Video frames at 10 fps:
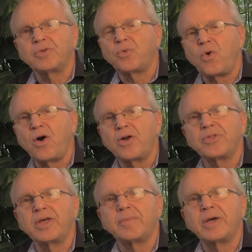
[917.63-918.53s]
to water
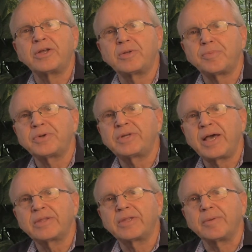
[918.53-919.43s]
them, and to
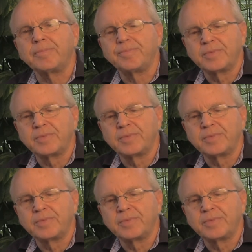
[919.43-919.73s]
protect them.